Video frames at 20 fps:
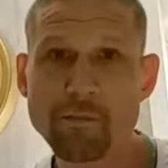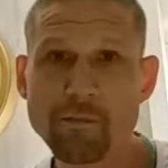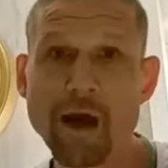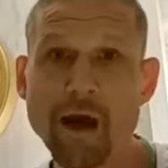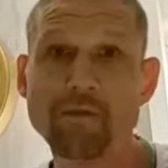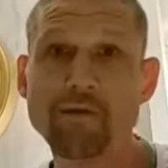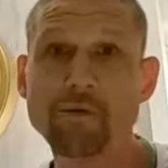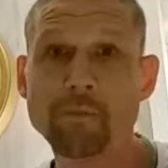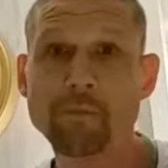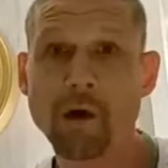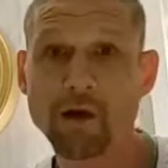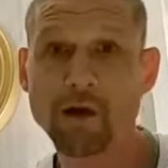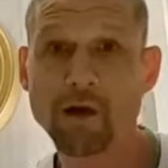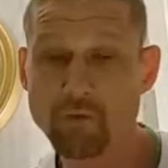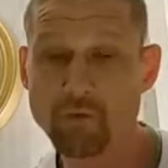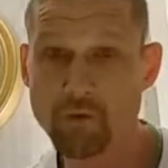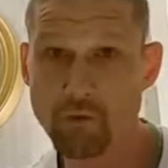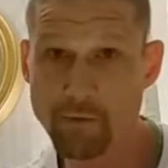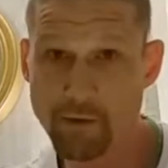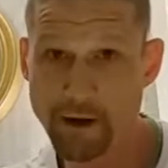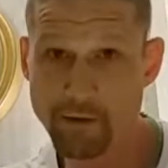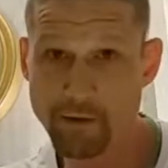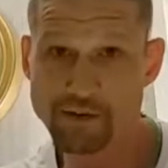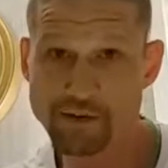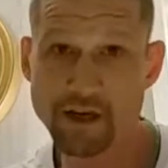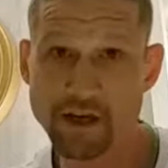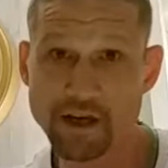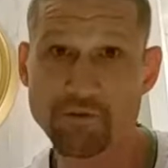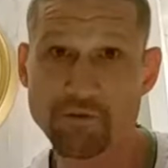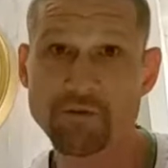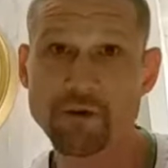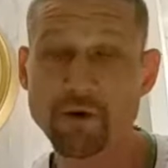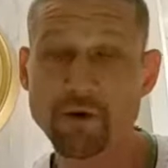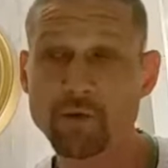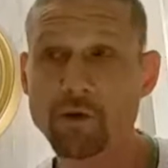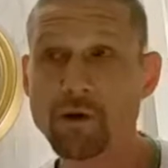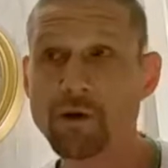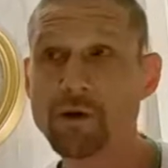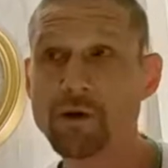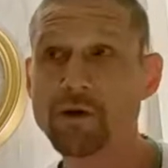Bear in mind, we're about to give
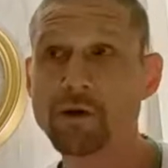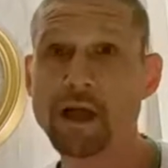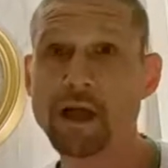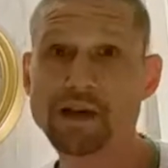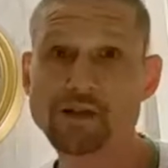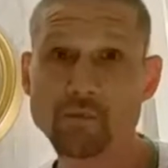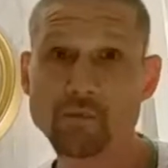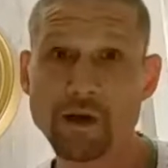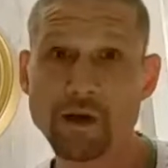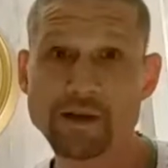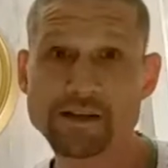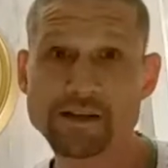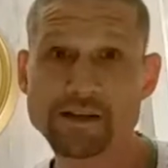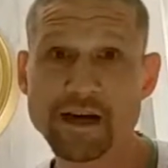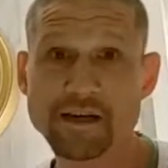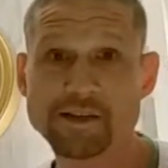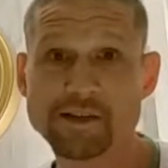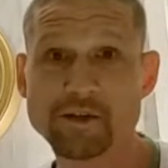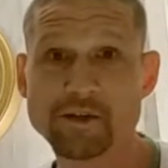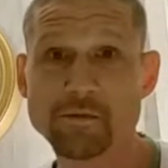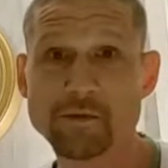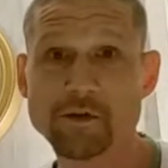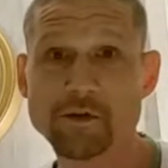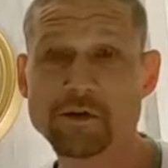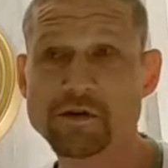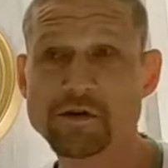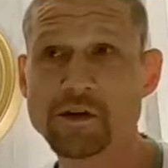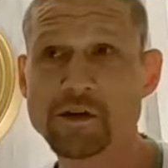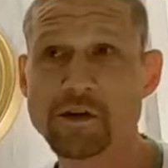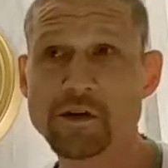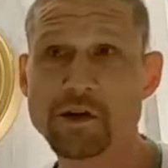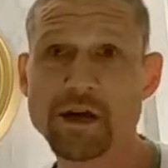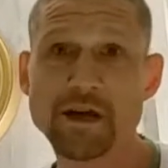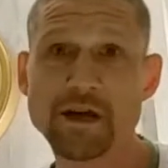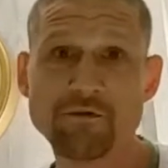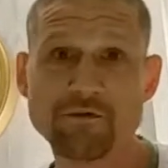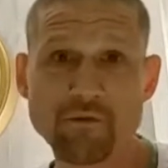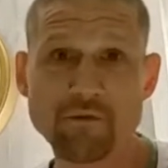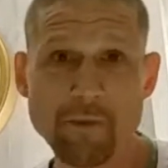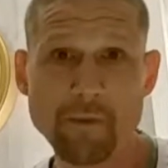you last will and testaments,
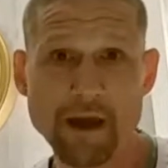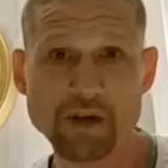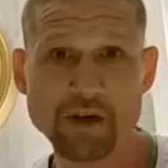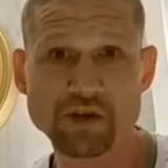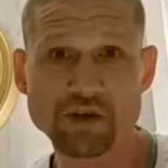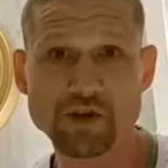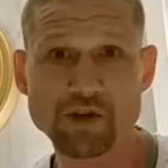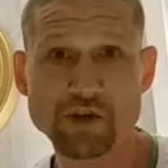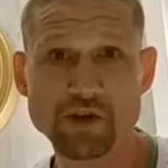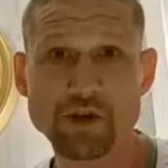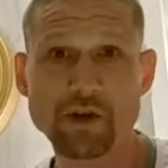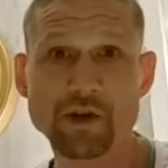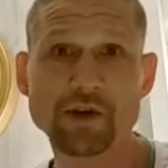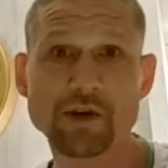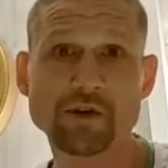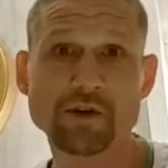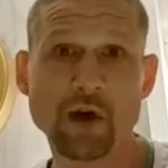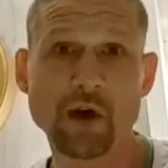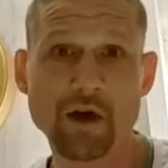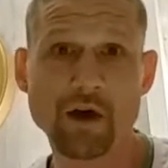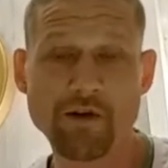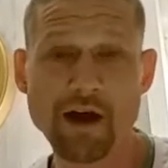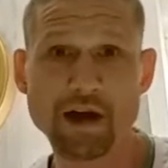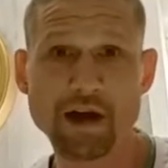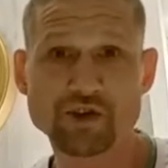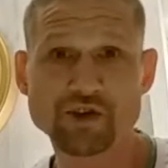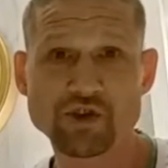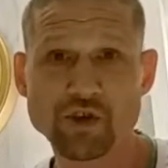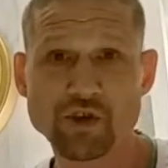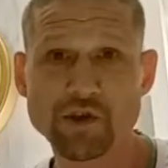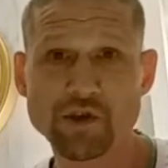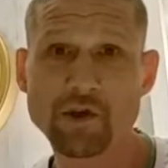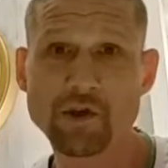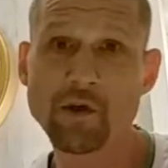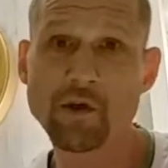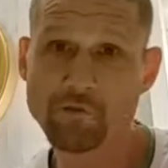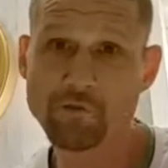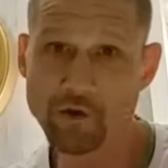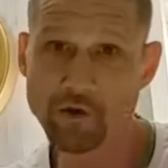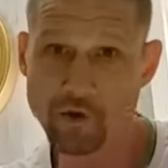information and direction
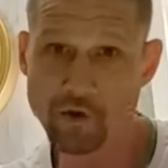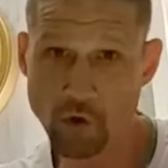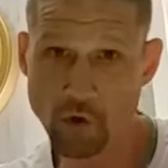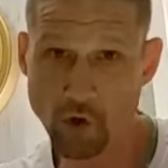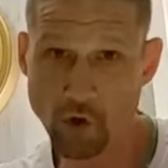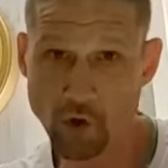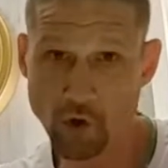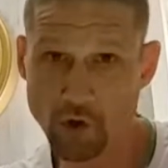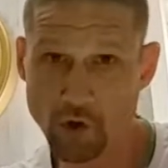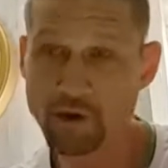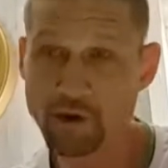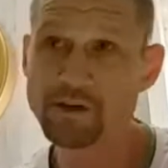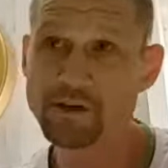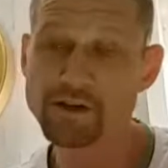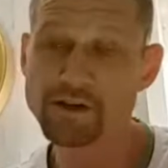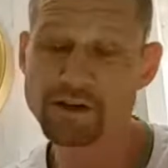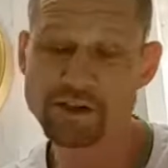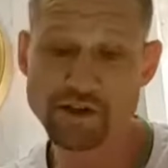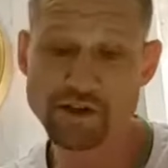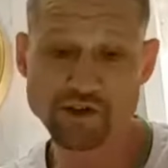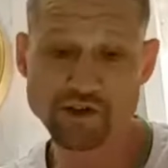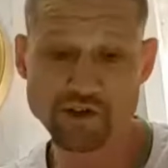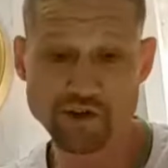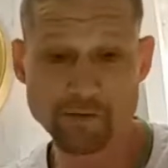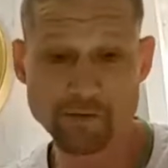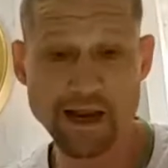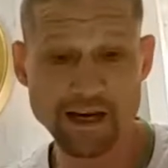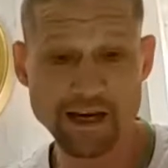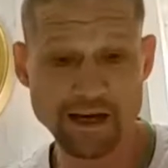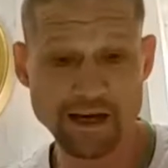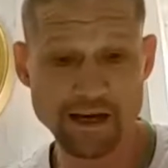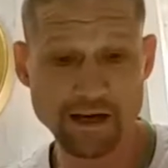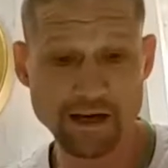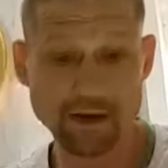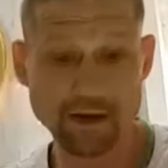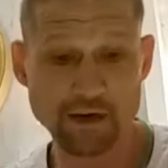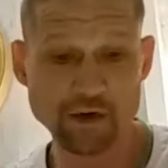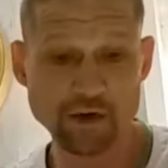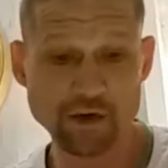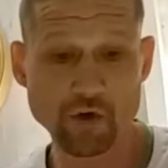for your decision
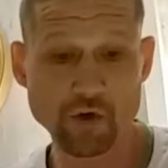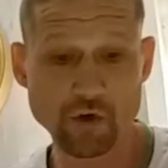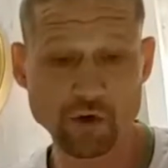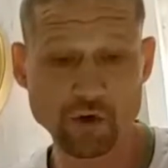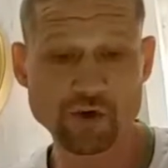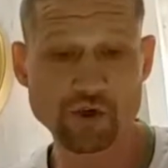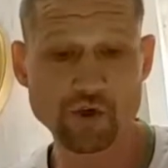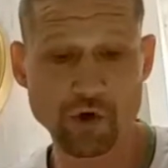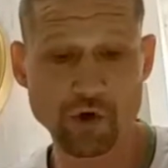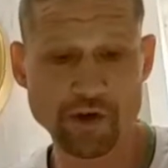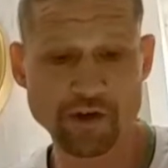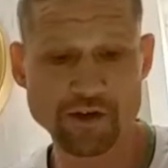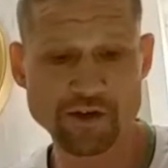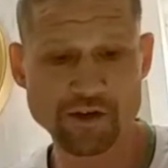making and your choice.